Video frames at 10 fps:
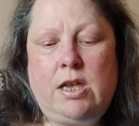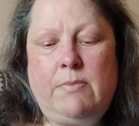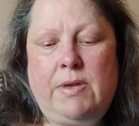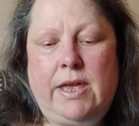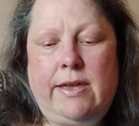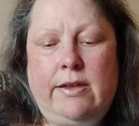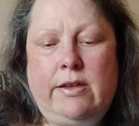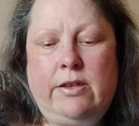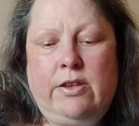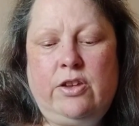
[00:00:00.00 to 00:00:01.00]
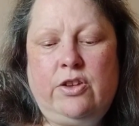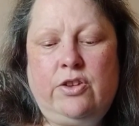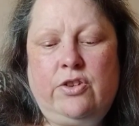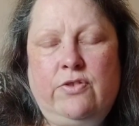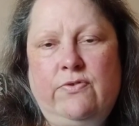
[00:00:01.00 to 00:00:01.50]
a bit
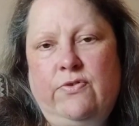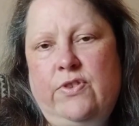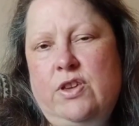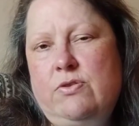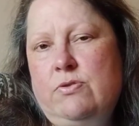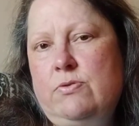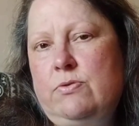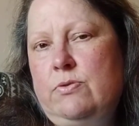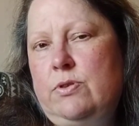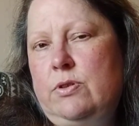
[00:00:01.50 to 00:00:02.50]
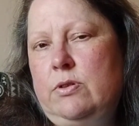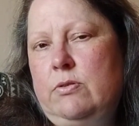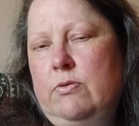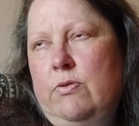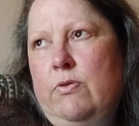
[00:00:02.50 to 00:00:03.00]

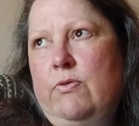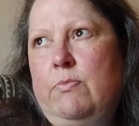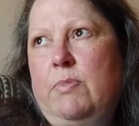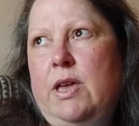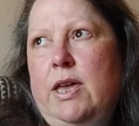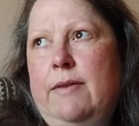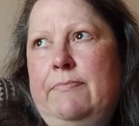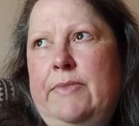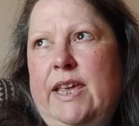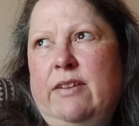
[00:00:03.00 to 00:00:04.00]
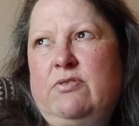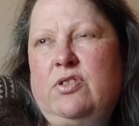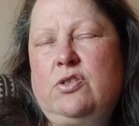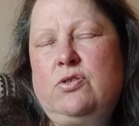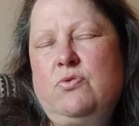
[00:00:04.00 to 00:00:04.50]
confused or a bit out
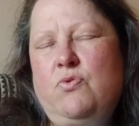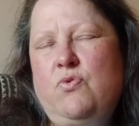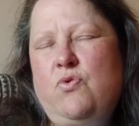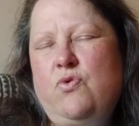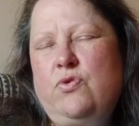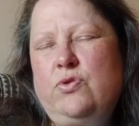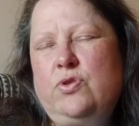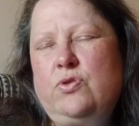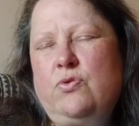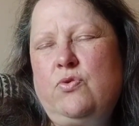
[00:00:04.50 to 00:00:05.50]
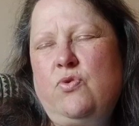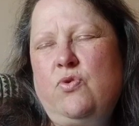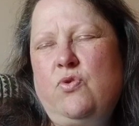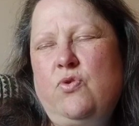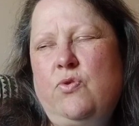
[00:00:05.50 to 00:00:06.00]
of sorts,
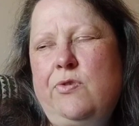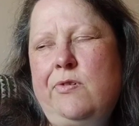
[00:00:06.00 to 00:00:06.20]
or